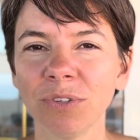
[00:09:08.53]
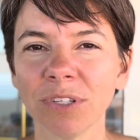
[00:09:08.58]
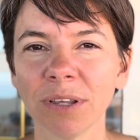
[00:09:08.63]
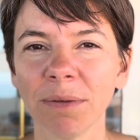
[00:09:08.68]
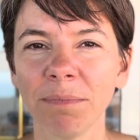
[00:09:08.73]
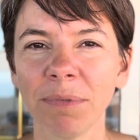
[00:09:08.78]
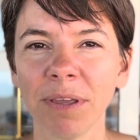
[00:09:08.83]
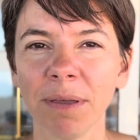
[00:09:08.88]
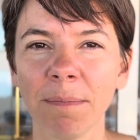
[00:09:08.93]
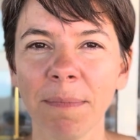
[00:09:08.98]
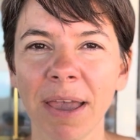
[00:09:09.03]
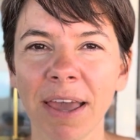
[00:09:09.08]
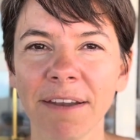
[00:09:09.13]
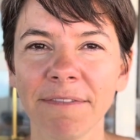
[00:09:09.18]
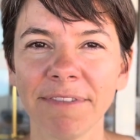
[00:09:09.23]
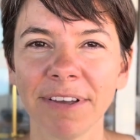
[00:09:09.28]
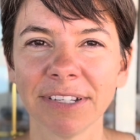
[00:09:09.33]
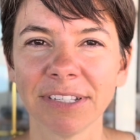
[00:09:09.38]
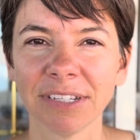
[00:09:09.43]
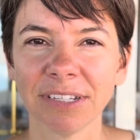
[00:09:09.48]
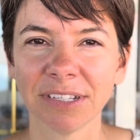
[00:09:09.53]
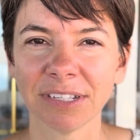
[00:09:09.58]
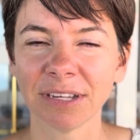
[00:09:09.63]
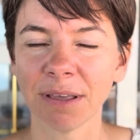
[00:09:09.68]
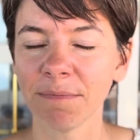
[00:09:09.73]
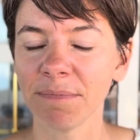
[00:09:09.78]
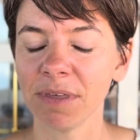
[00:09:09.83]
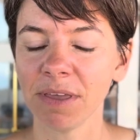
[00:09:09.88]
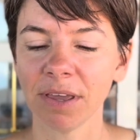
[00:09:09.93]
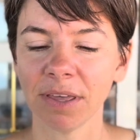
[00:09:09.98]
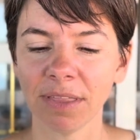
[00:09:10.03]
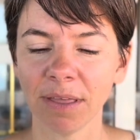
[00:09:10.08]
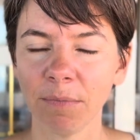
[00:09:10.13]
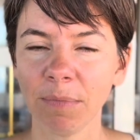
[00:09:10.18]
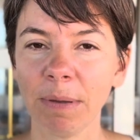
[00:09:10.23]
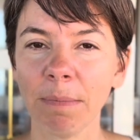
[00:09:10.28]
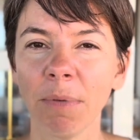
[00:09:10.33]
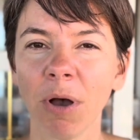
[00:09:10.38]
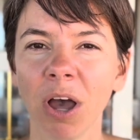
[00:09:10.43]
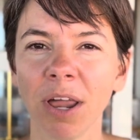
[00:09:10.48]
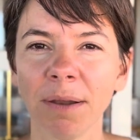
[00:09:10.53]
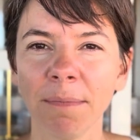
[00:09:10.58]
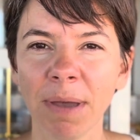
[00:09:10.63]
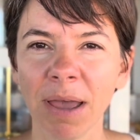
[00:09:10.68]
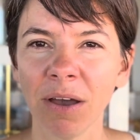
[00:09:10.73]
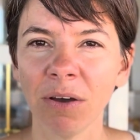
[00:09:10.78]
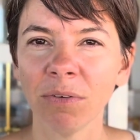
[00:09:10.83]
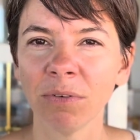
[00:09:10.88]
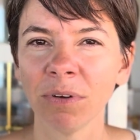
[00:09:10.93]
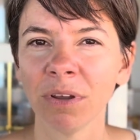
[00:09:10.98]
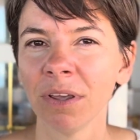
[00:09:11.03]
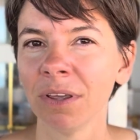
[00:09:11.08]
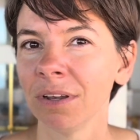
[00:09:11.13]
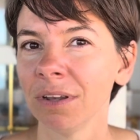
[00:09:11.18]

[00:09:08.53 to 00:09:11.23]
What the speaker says: something and manifest something, and then we bottom out,